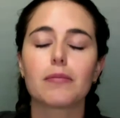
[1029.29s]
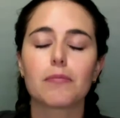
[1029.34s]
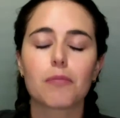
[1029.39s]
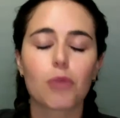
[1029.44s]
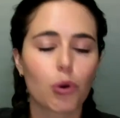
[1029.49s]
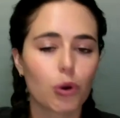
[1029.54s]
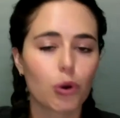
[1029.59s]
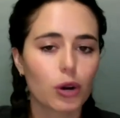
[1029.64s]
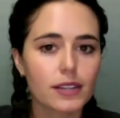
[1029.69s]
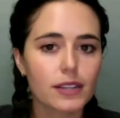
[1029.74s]

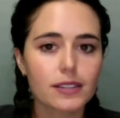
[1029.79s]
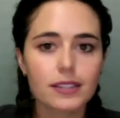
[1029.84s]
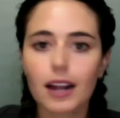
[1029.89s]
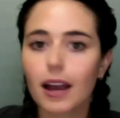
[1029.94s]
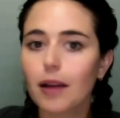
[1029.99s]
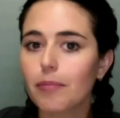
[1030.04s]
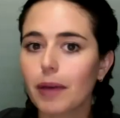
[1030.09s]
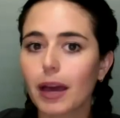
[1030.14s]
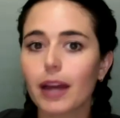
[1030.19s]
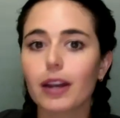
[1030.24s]
More is
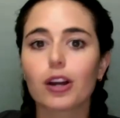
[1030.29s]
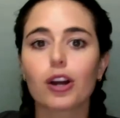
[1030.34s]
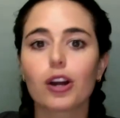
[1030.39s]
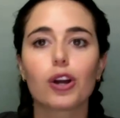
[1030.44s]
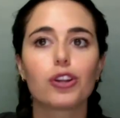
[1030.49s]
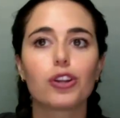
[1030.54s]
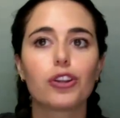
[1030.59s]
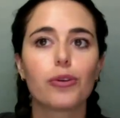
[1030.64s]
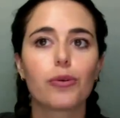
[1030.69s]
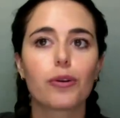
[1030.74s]
not
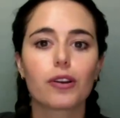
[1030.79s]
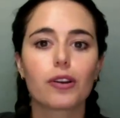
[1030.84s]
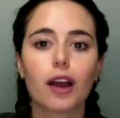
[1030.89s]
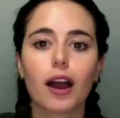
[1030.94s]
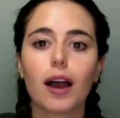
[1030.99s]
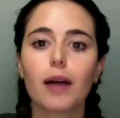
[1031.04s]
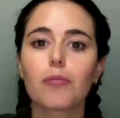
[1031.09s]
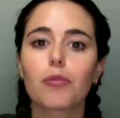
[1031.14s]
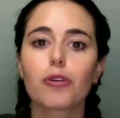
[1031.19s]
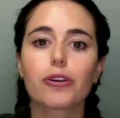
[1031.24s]
better. You are
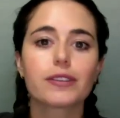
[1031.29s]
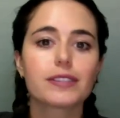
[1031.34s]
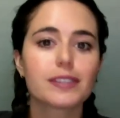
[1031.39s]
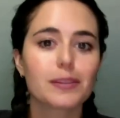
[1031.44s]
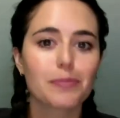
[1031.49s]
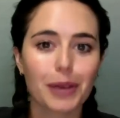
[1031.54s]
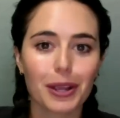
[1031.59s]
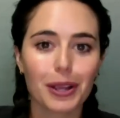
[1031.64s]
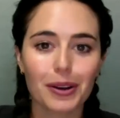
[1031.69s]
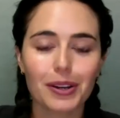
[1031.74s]
not more
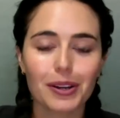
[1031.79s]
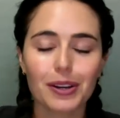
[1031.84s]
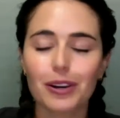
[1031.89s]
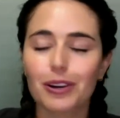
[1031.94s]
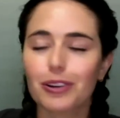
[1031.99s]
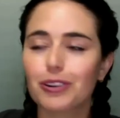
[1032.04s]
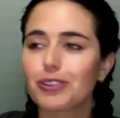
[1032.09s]
superior.